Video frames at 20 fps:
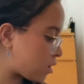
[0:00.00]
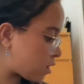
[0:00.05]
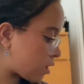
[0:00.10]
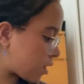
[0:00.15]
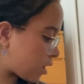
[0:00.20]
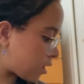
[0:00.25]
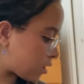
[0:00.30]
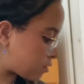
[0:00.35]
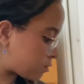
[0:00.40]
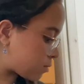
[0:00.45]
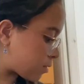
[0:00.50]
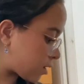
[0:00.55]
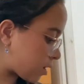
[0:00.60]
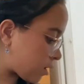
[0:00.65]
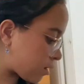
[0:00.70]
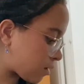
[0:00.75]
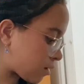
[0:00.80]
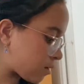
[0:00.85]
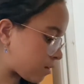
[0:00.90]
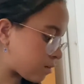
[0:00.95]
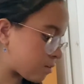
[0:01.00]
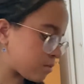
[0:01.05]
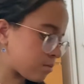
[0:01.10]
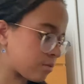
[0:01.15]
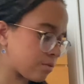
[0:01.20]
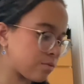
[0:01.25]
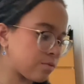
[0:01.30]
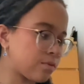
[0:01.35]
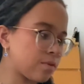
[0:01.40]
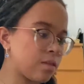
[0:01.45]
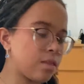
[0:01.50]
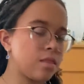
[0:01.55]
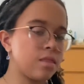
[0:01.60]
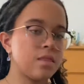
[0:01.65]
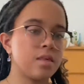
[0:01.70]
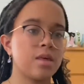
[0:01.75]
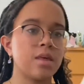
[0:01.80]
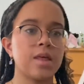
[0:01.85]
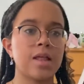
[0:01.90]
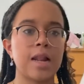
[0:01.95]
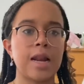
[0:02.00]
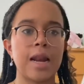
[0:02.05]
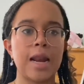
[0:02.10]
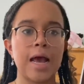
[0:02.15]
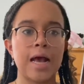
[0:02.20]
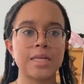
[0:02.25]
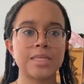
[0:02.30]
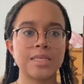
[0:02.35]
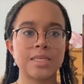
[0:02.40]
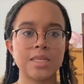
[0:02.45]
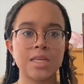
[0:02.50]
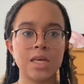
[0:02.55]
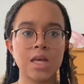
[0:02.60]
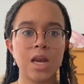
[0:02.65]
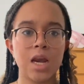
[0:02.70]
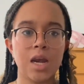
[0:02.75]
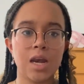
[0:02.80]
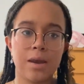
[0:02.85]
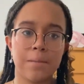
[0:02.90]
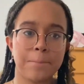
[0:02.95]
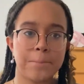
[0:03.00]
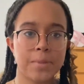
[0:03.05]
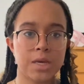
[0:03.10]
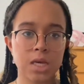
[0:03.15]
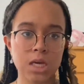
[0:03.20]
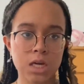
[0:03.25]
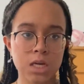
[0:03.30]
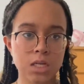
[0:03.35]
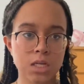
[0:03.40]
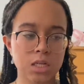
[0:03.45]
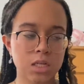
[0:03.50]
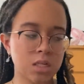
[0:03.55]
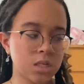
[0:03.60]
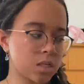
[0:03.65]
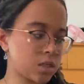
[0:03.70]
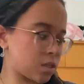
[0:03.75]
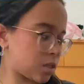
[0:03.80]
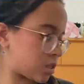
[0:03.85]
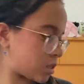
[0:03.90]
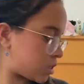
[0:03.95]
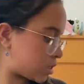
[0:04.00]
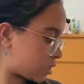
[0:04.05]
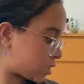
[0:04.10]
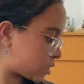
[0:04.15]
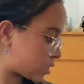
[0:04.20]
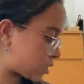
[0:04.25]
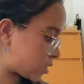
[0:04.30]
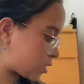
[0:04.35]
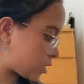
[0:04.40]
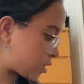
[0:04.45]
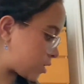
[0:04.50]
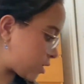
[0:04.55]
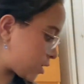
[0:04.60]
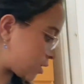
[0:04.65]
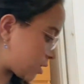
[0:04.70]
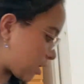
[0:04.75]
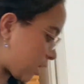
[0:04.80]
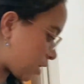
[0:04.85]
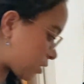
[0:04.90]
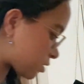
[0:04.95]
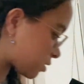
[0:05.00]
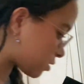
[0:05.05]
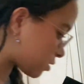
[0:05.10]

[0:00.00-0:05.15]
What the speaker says: And we have the Last Olympian. Yes,